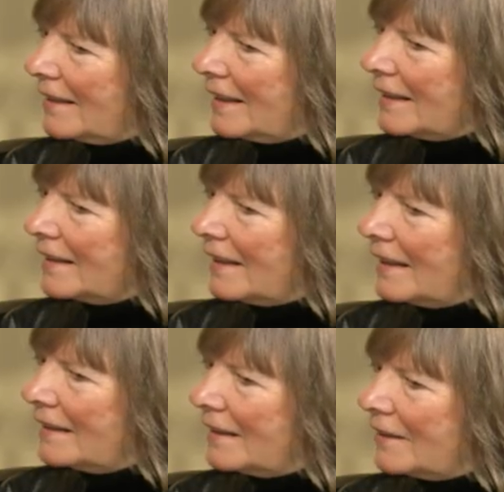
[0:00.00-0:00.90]
think
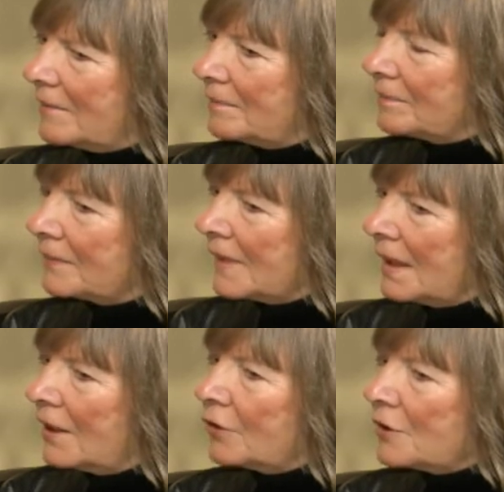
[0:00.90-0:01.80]
that um,
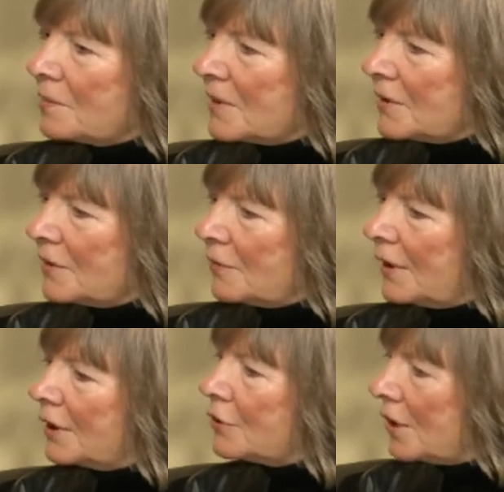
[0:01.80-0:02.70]
Christmas is
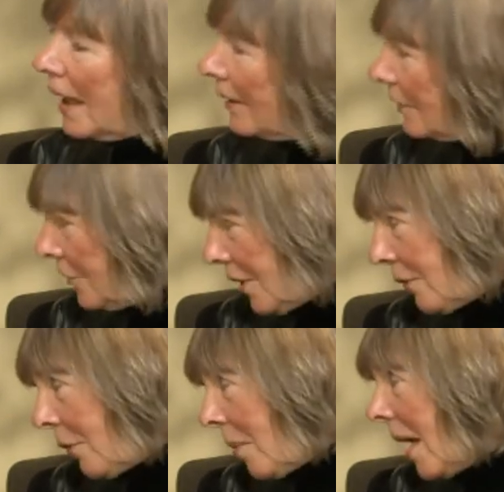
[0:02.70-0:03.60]
very
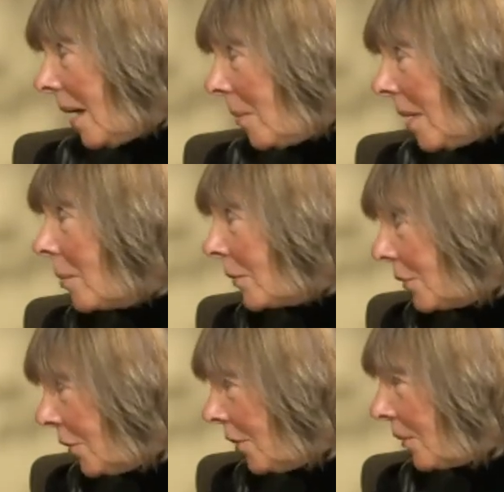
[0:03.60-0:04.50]
challenging for many people,
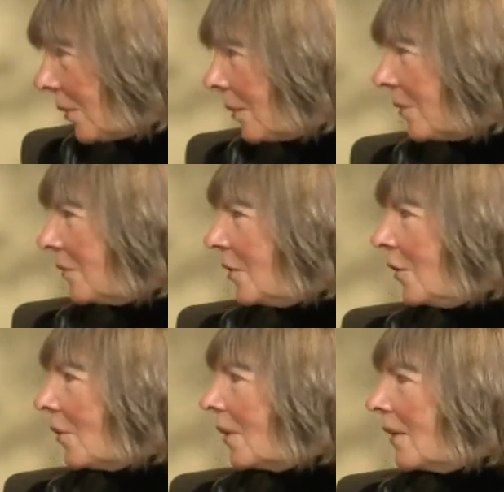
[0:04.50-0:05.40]
too you
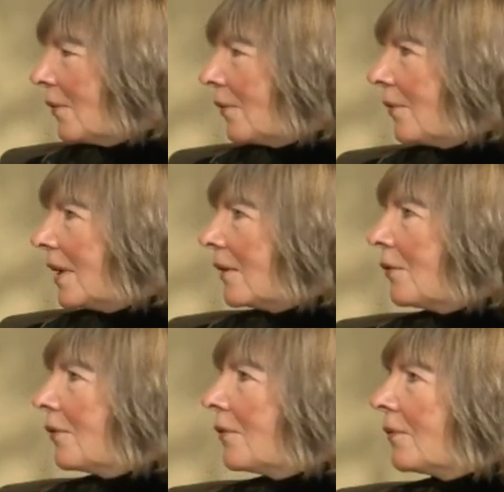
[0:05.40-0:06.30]
know, if,
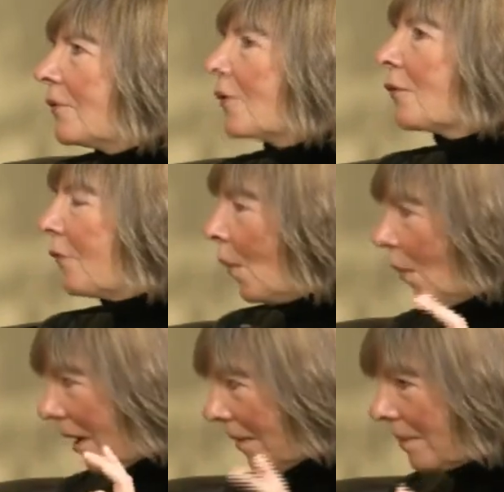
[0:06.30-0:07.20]
if the
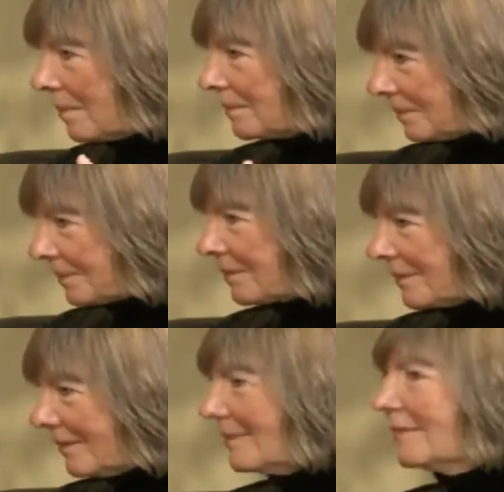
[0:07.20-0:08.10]
form
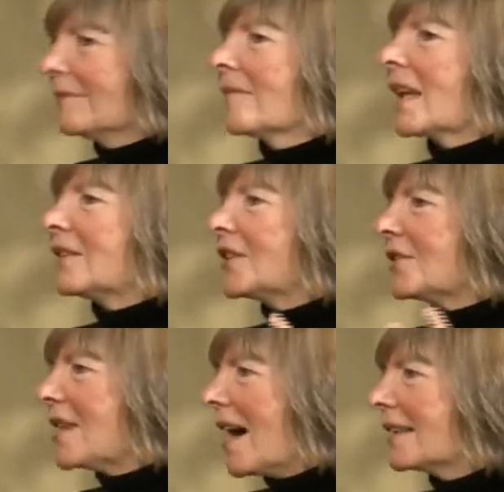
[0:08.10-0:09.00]

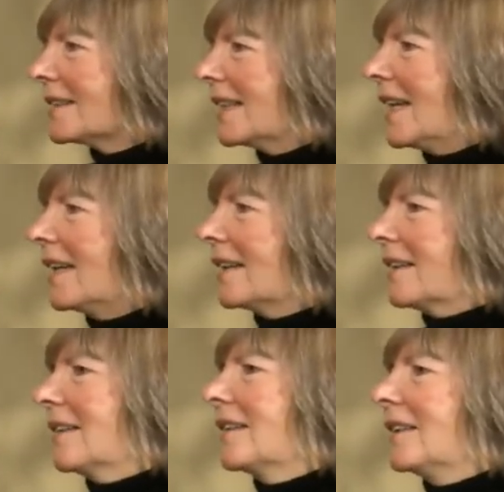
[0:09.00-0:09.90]
does not take,
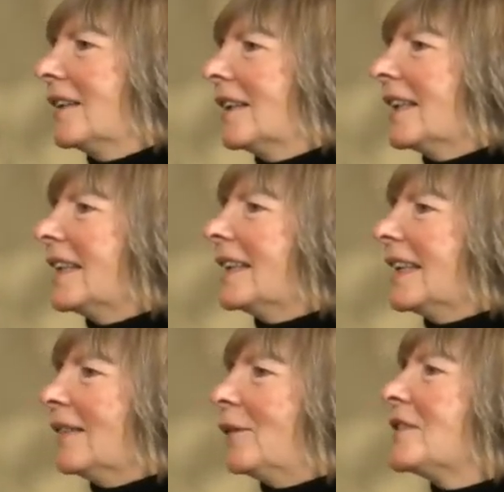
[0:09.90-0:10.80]
if